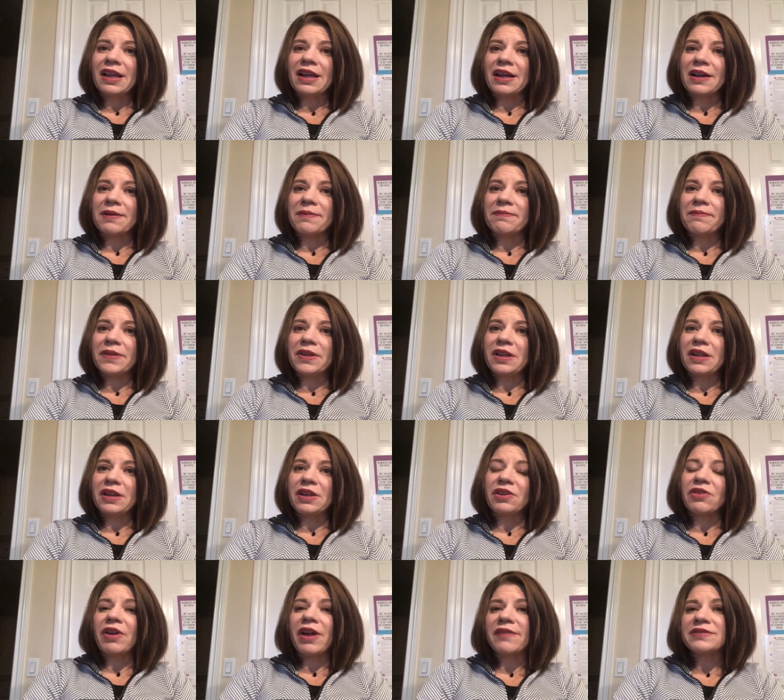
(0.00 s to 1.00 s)
Um,
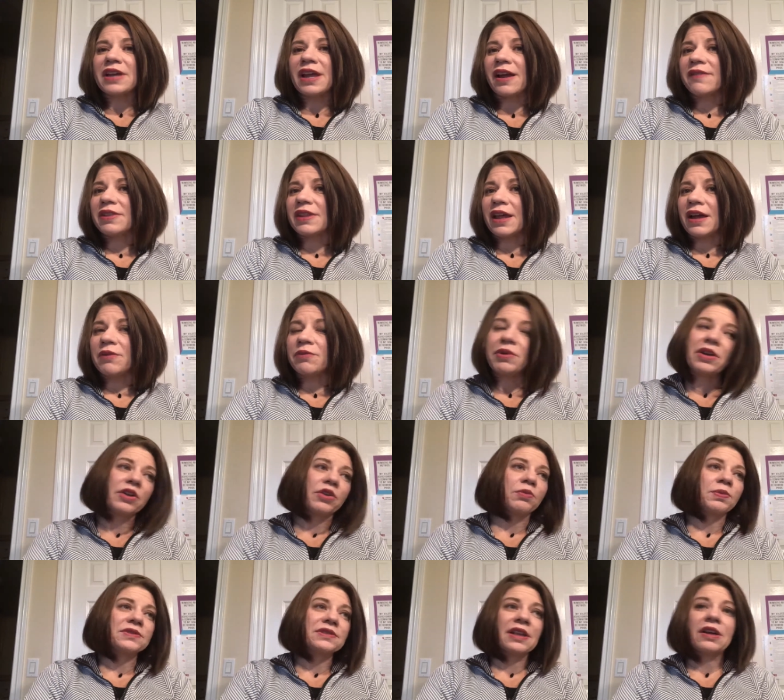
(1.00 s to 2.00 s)
you don't have to have that
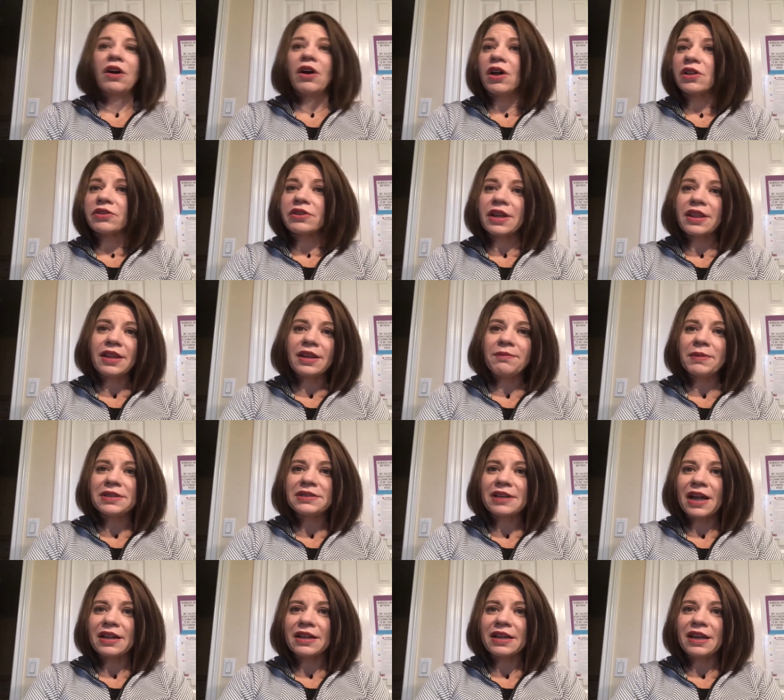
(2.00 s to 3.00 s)
100% all or nothing
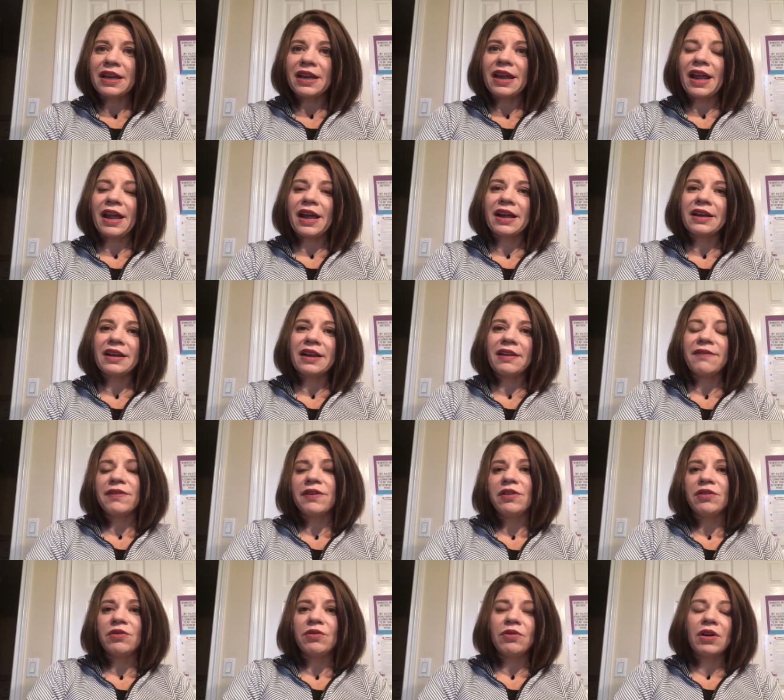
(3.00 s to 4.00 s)
mentality. And if
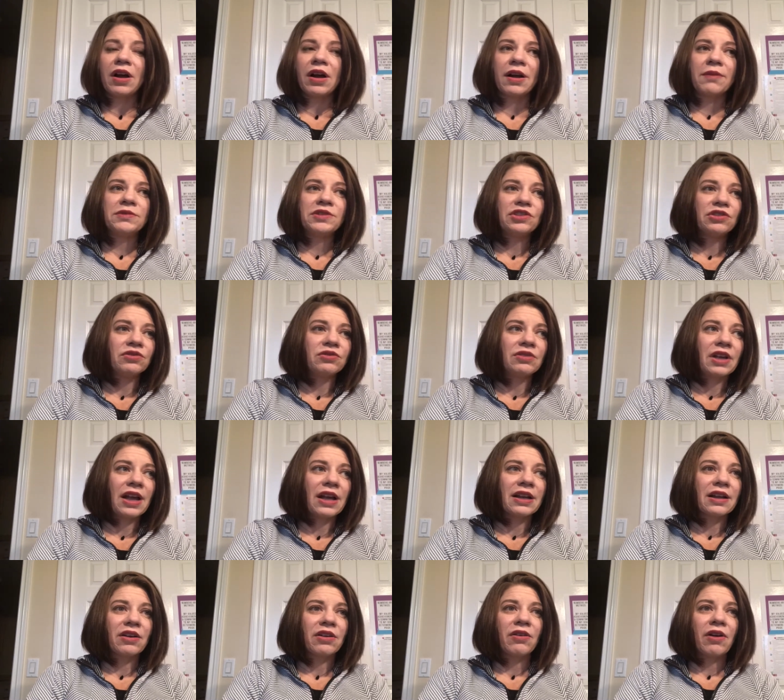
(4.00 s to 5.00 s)
you um, do
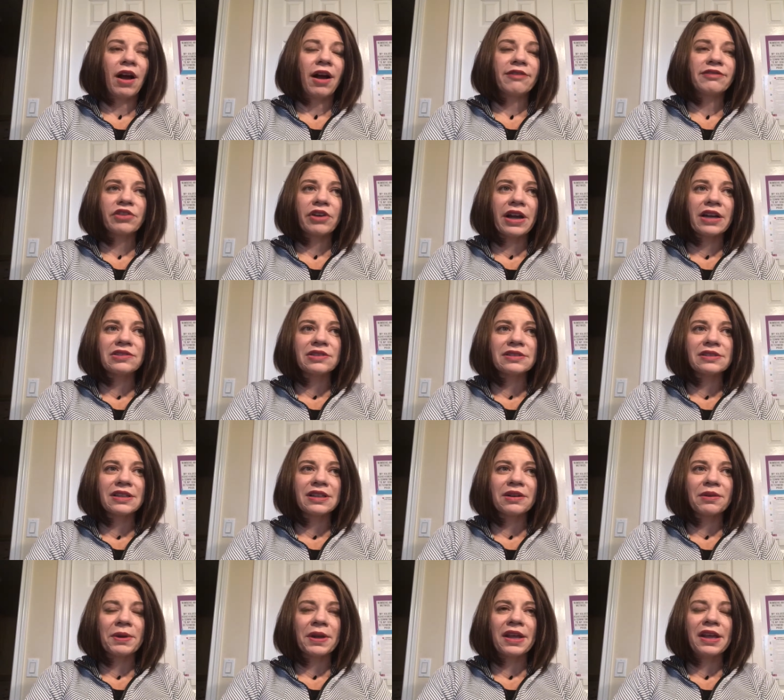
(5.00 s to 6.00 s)
kind of go off track just a
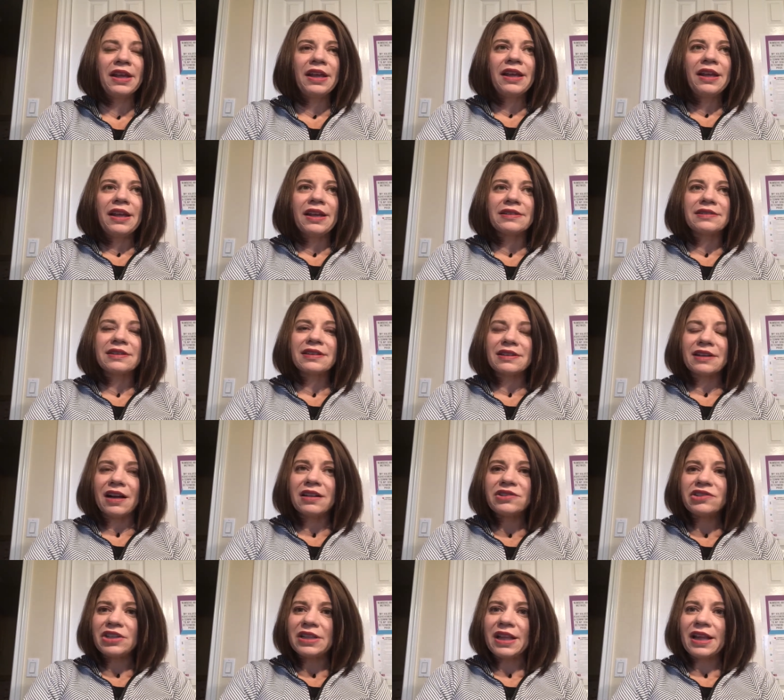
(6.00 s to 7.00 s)
little bit, it's
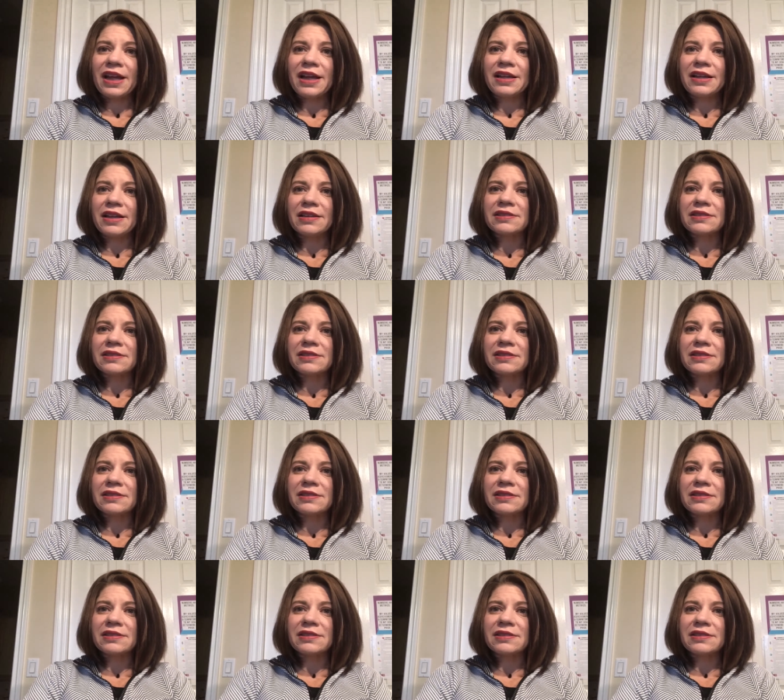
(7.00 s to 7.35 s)
acknowledging that.